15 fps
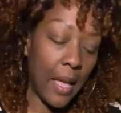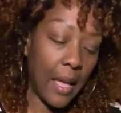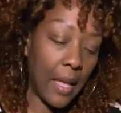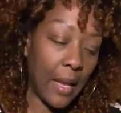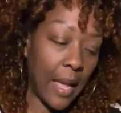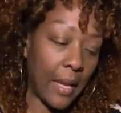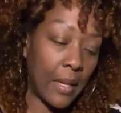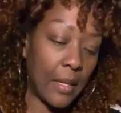
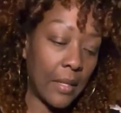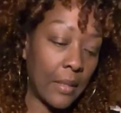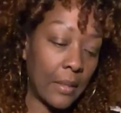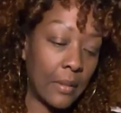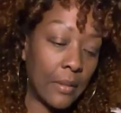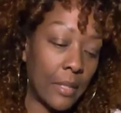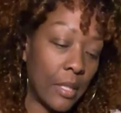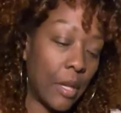We're
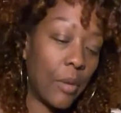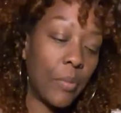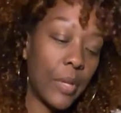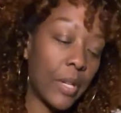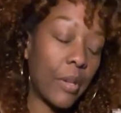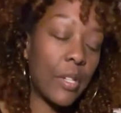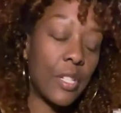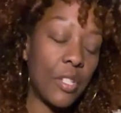
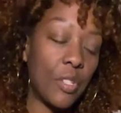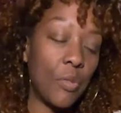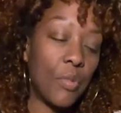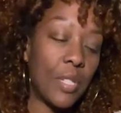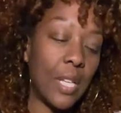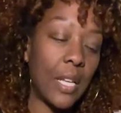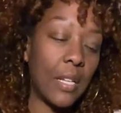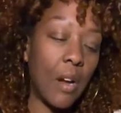going to just do
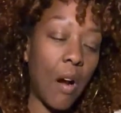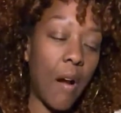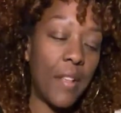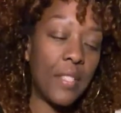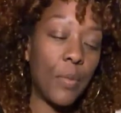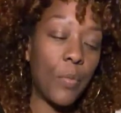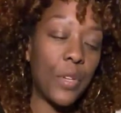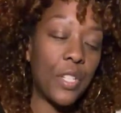10 cards,
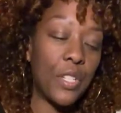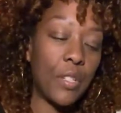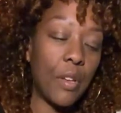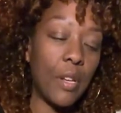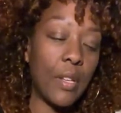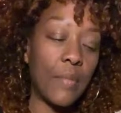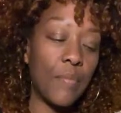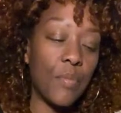and we're just going
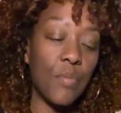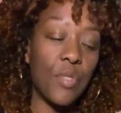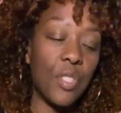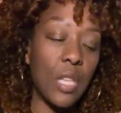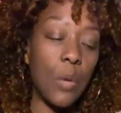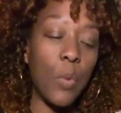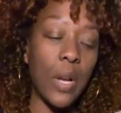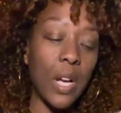to
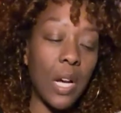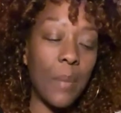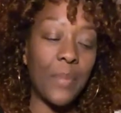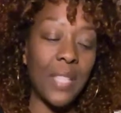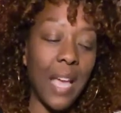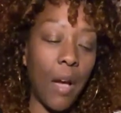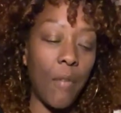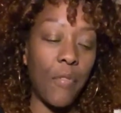see what comes
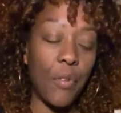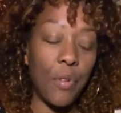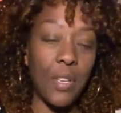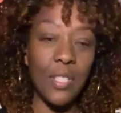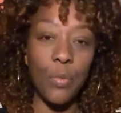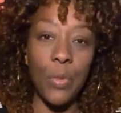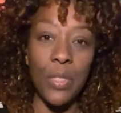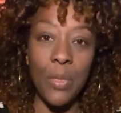out for
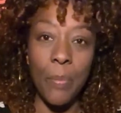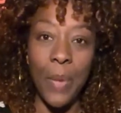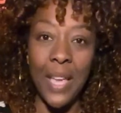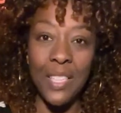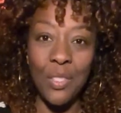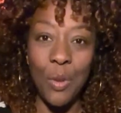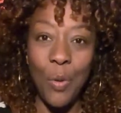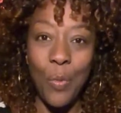us
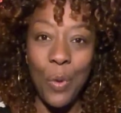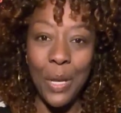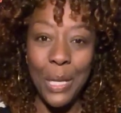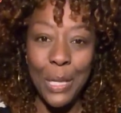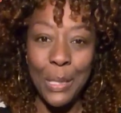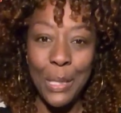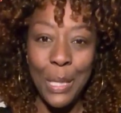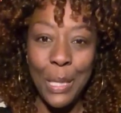based on what
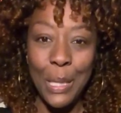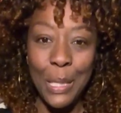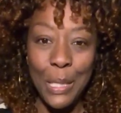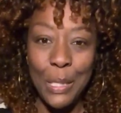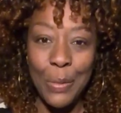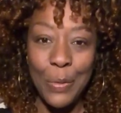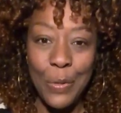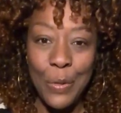is in
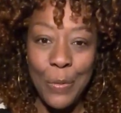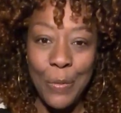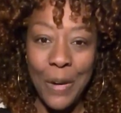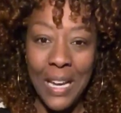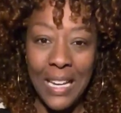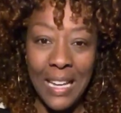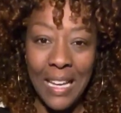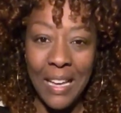this room
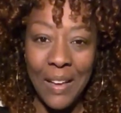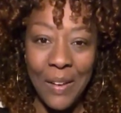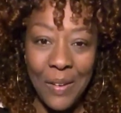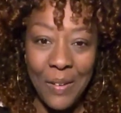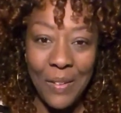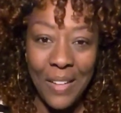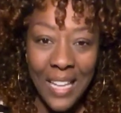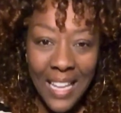right
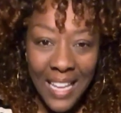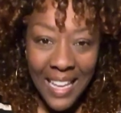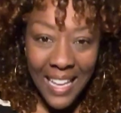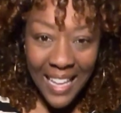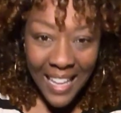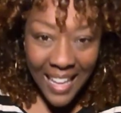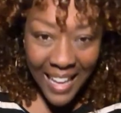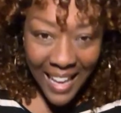now.
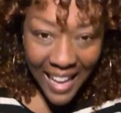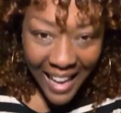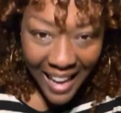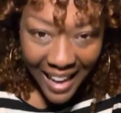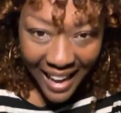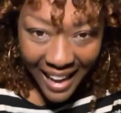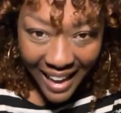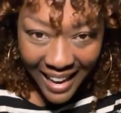
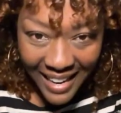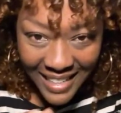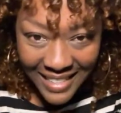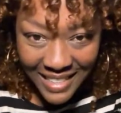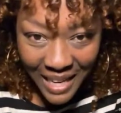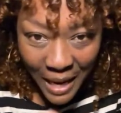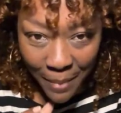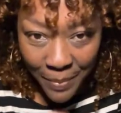Hey,
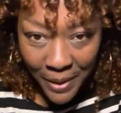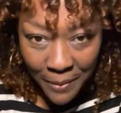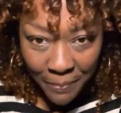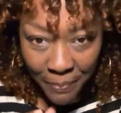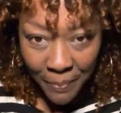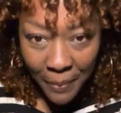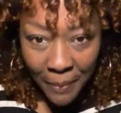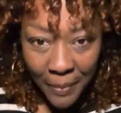Tammy.
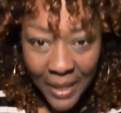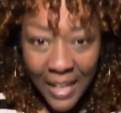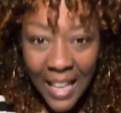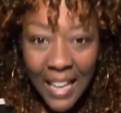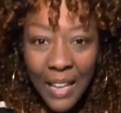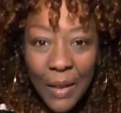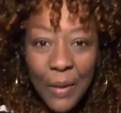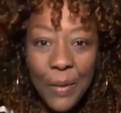And
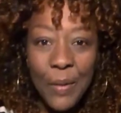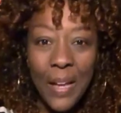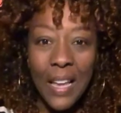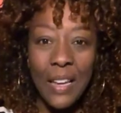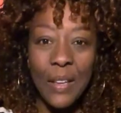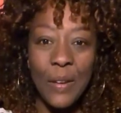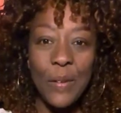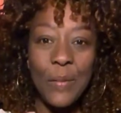
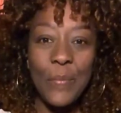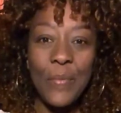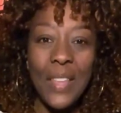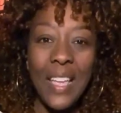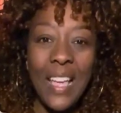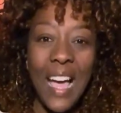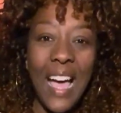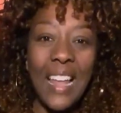hello.
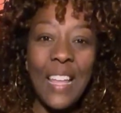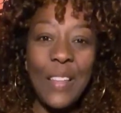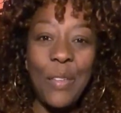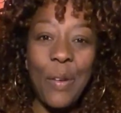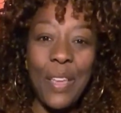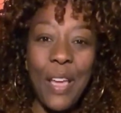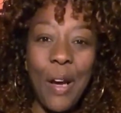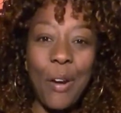I love the
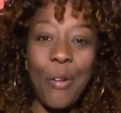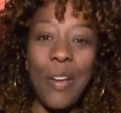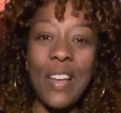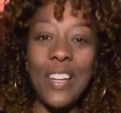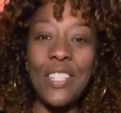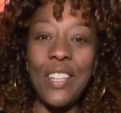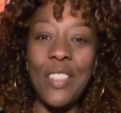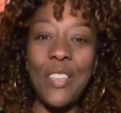way y'all greet
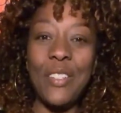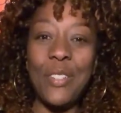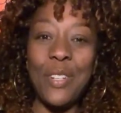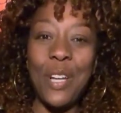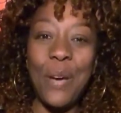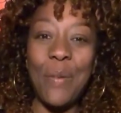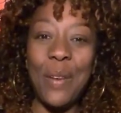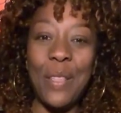each other as you're
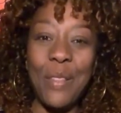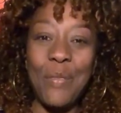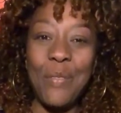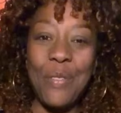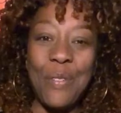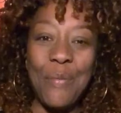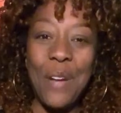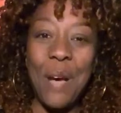coming in the
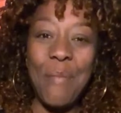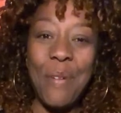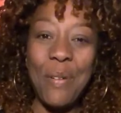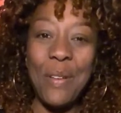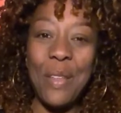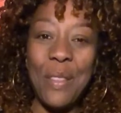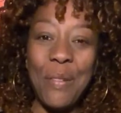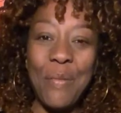room. Come on
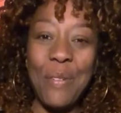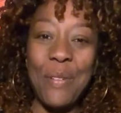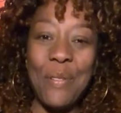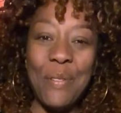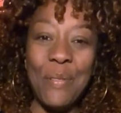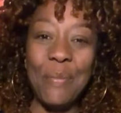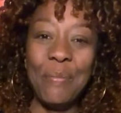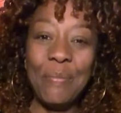in the
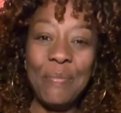room.